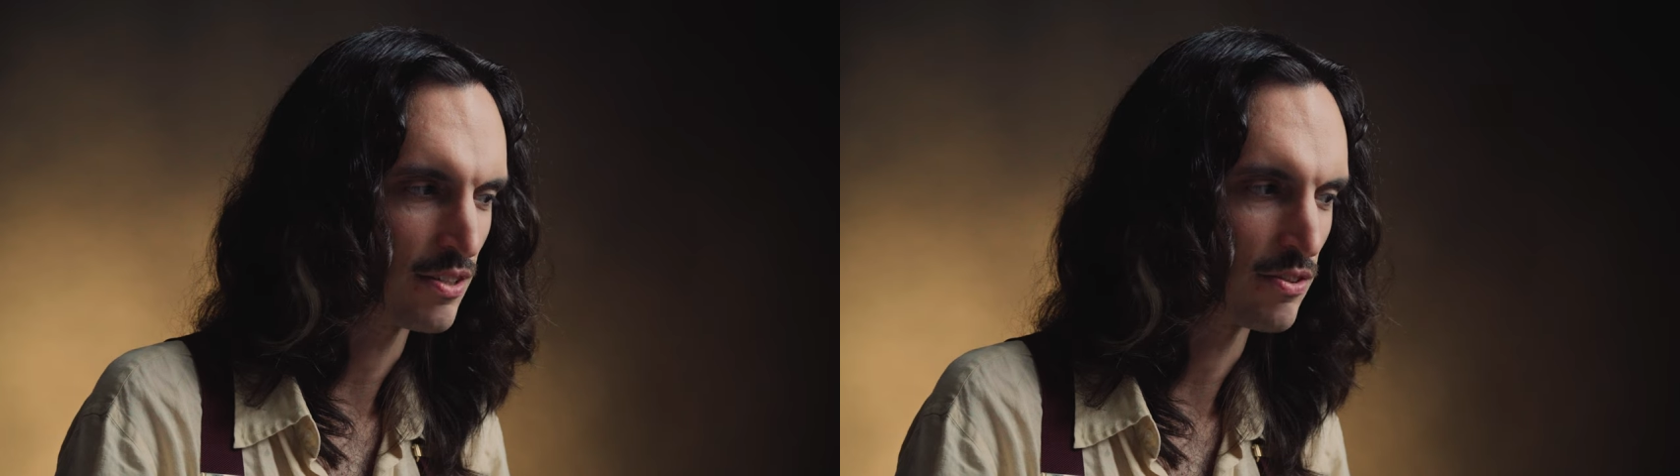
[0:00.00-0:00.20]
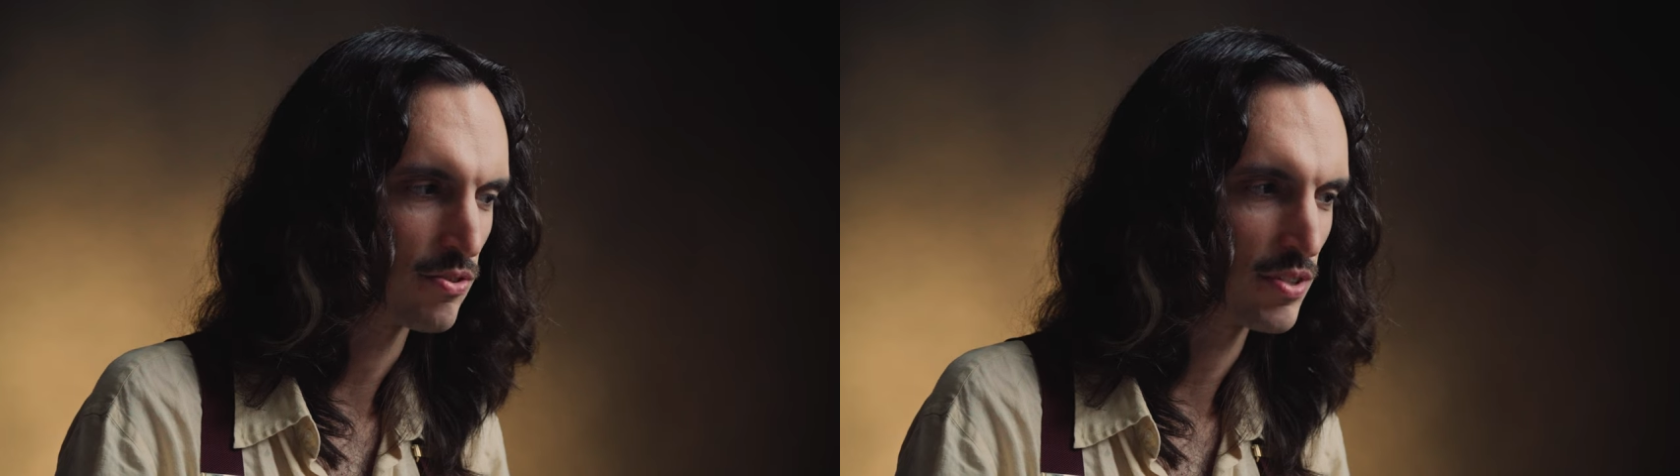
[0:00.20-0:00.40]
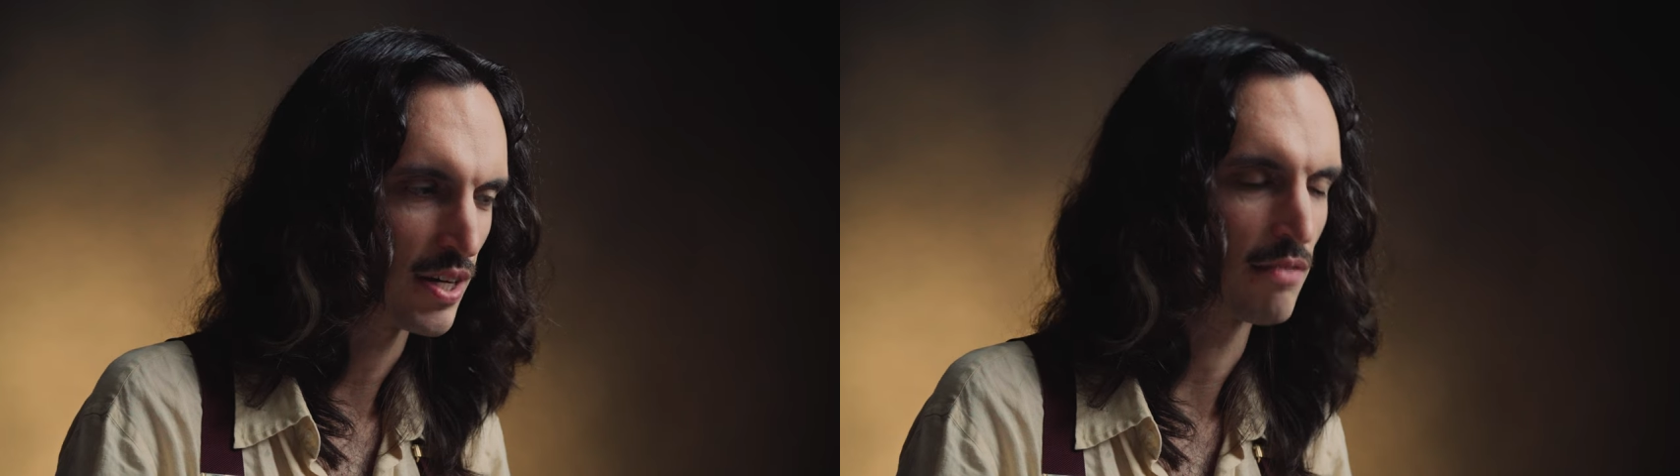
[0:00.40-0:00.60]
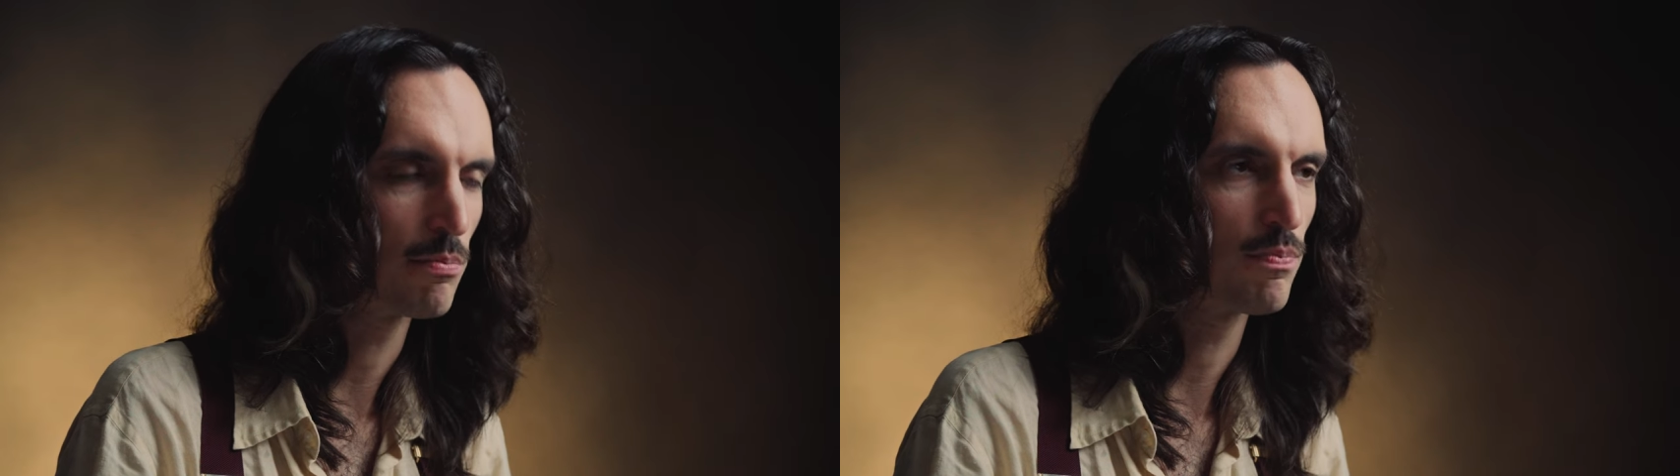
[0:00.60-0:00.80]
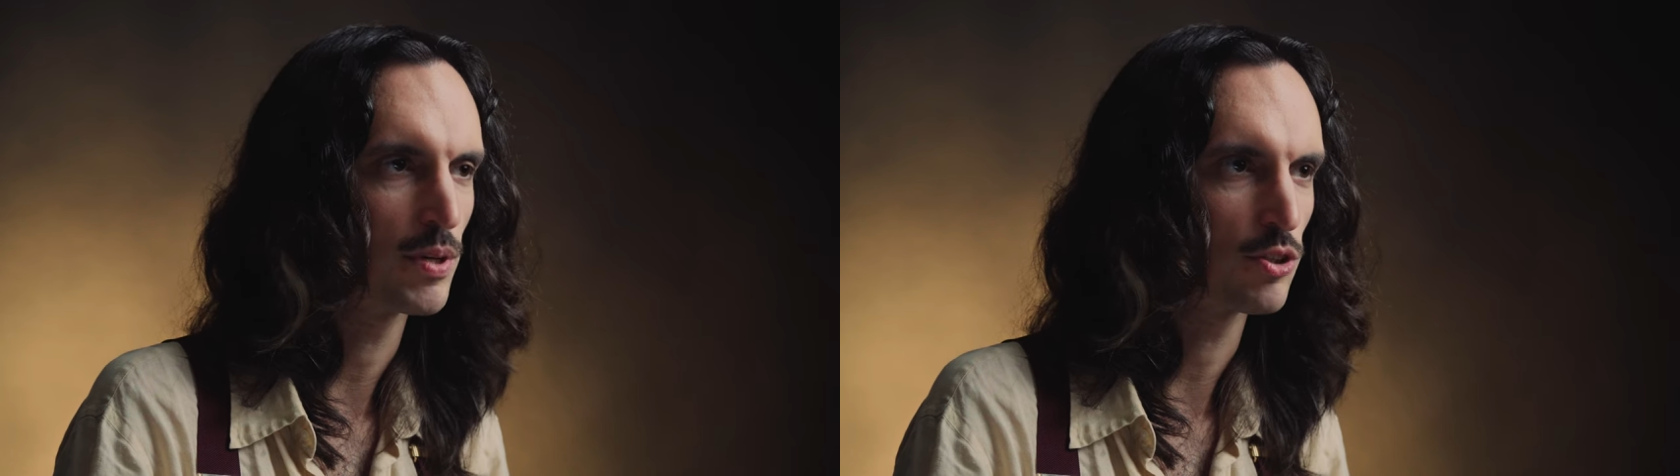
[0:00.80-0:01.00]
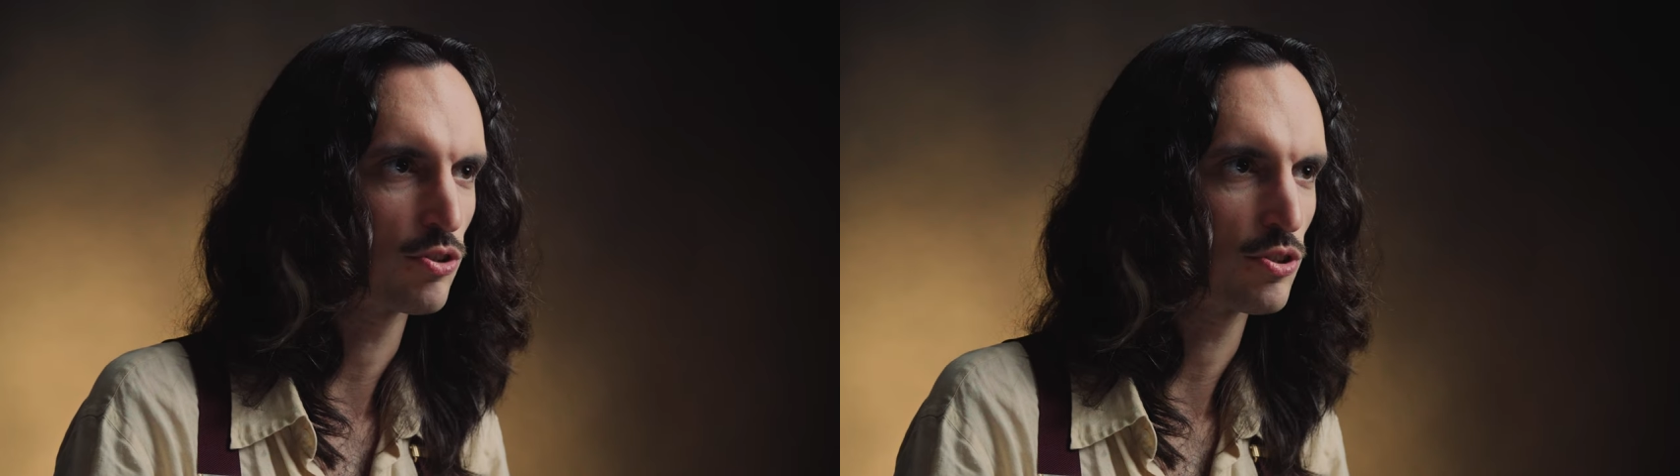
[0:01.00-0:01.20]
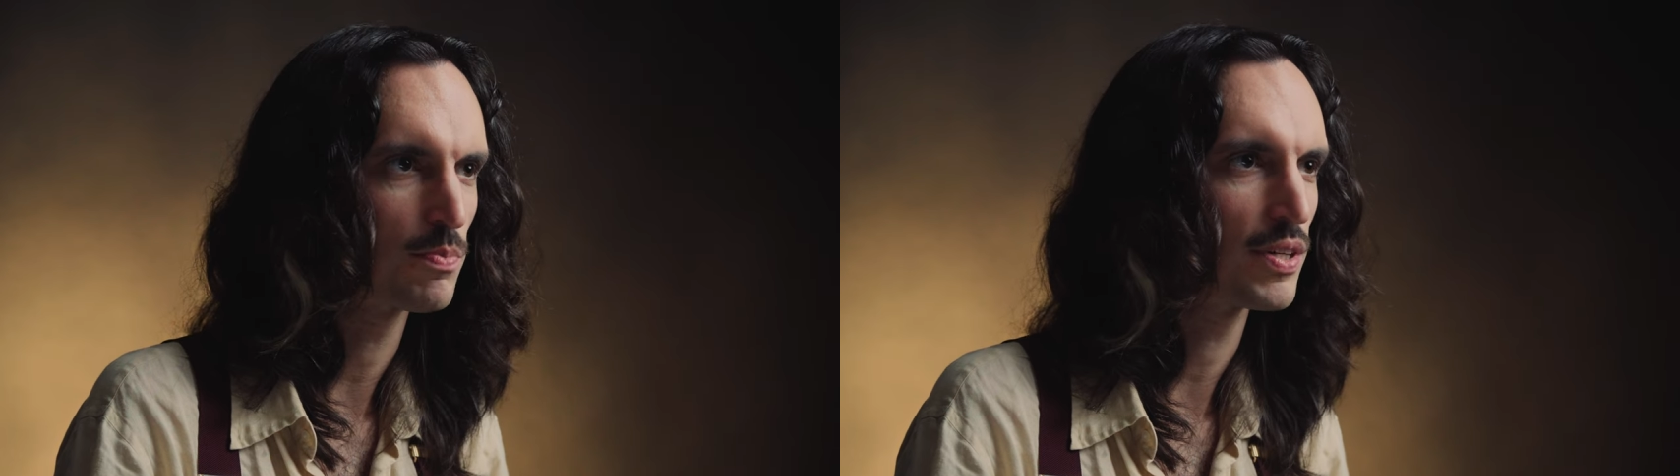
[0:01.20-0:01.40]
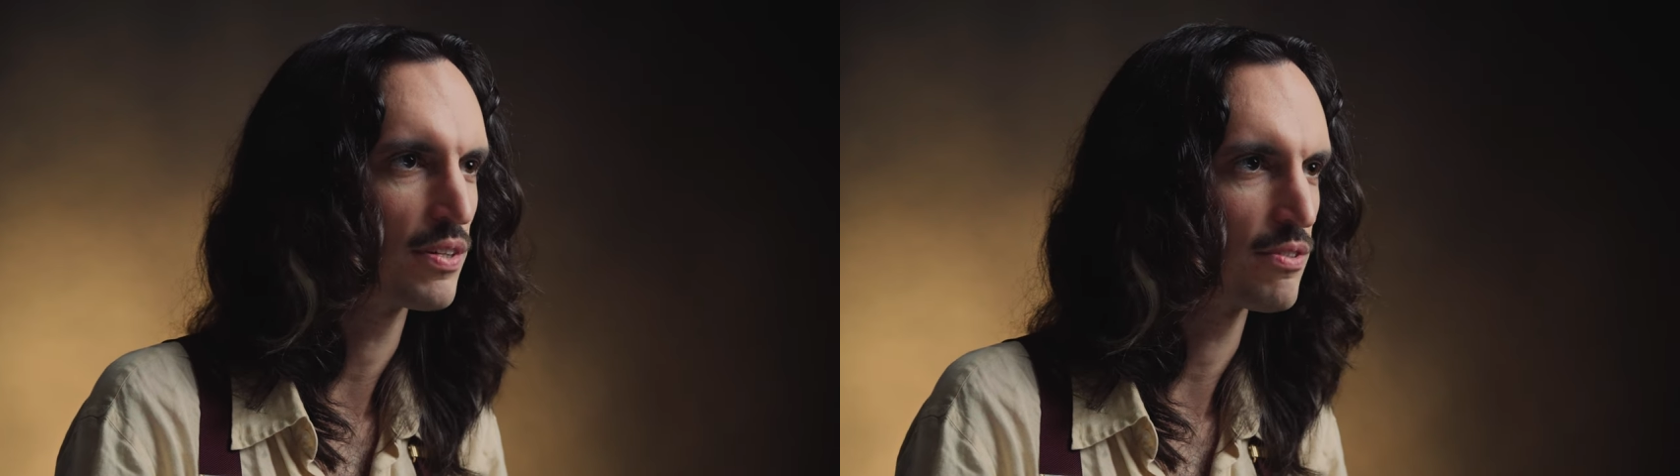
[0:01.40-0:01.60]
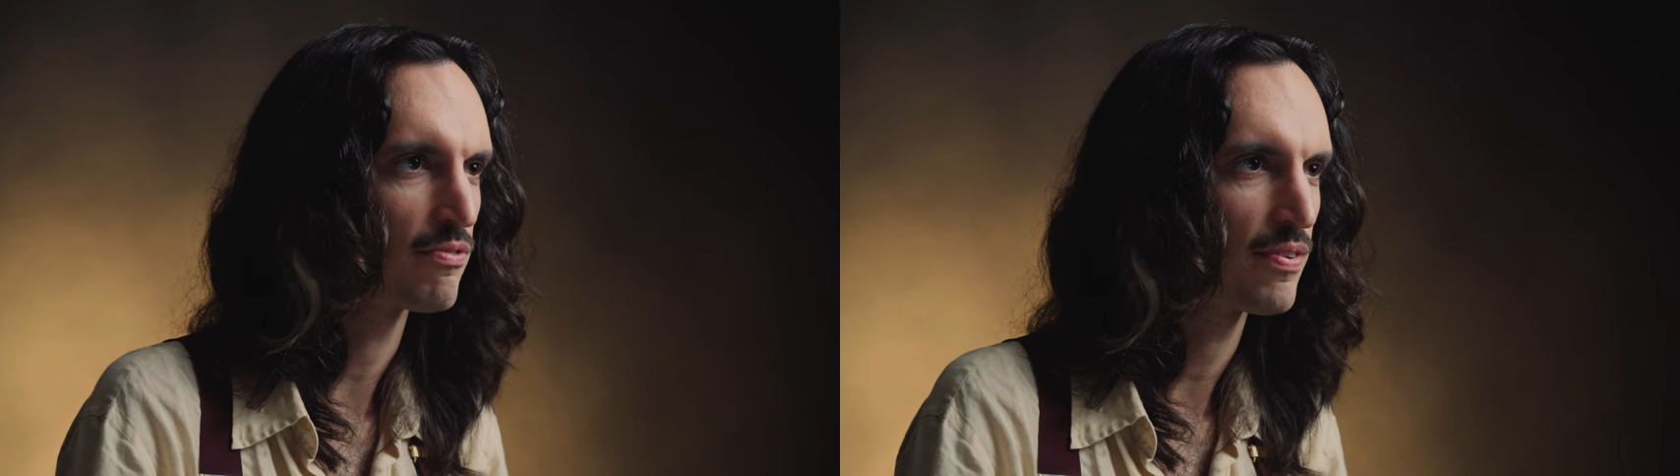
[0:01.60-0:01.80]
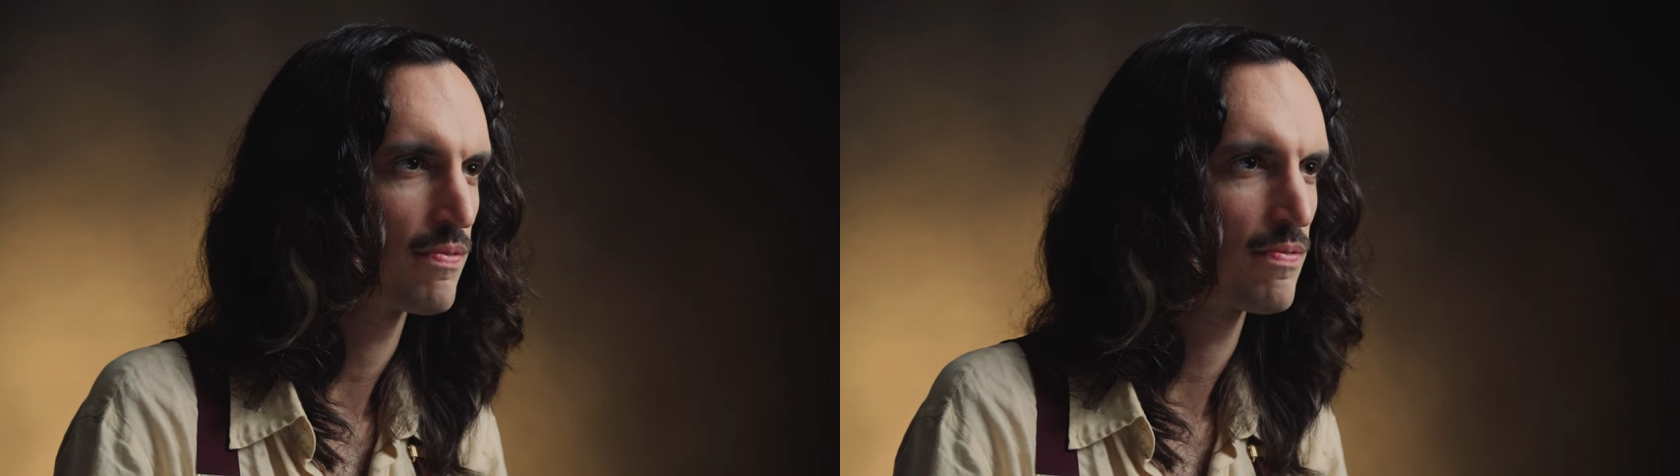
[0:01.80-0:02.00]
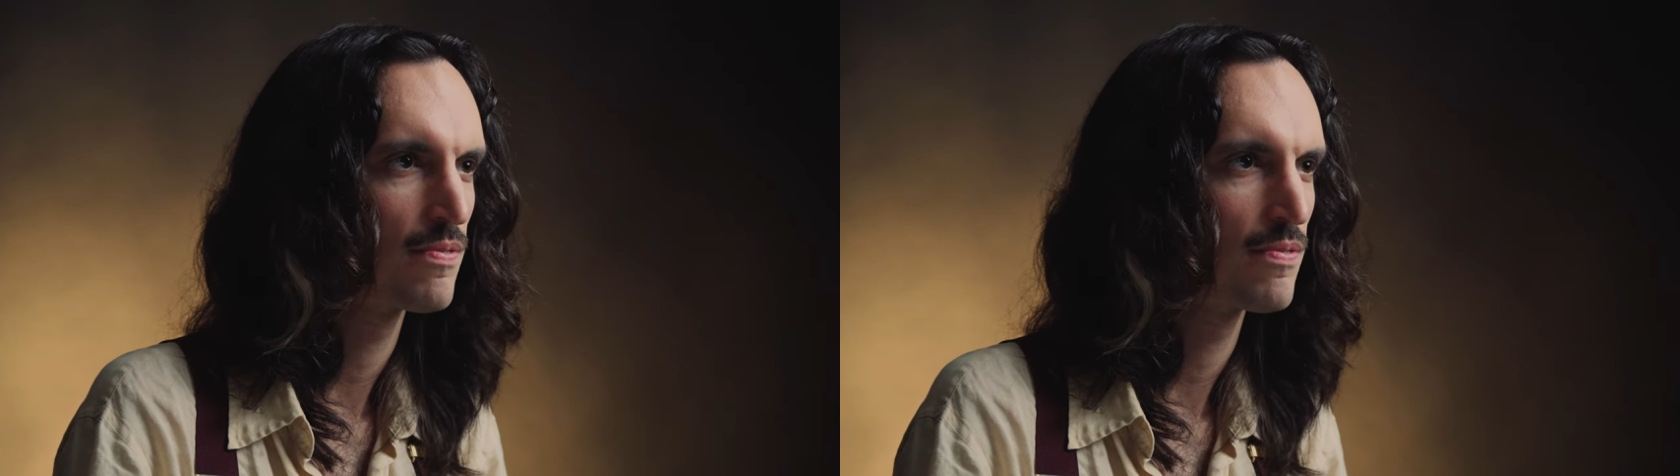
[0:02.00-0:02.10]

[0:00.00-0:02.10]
in taking pictures because of